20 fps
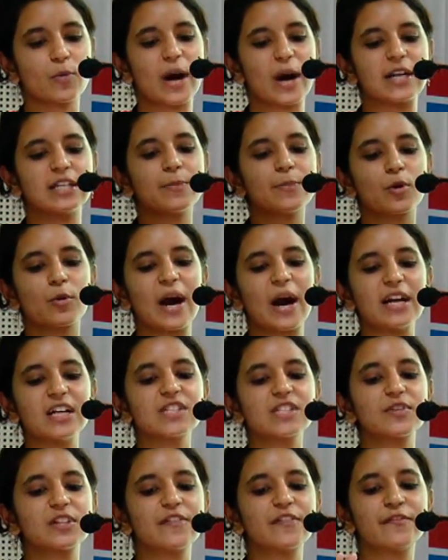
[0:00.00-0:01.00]
They provide us with
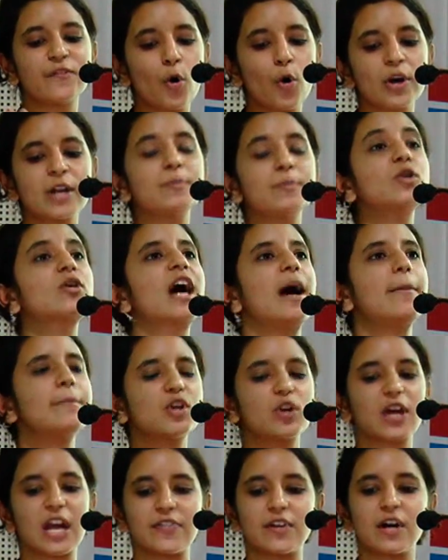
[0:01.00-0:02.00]
a forum to come
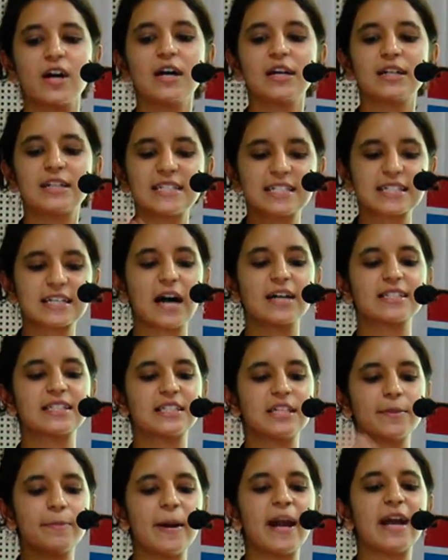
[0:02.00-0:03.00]
together, discuss,
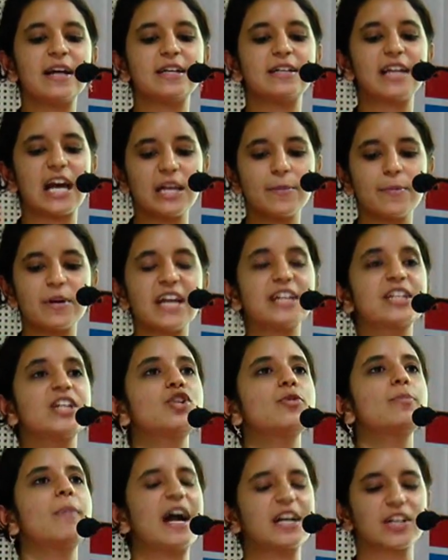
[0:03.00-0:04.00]
debate, deliberate into
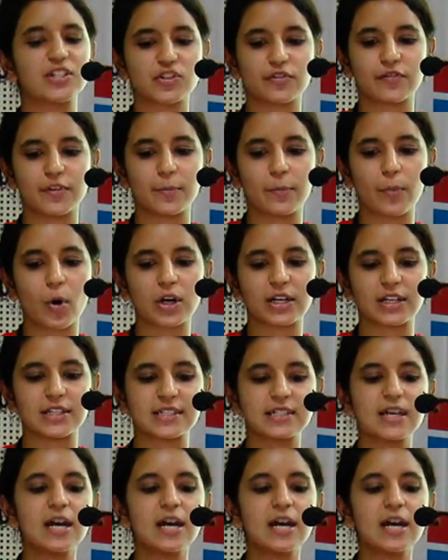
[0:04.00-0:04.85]
matters of importance.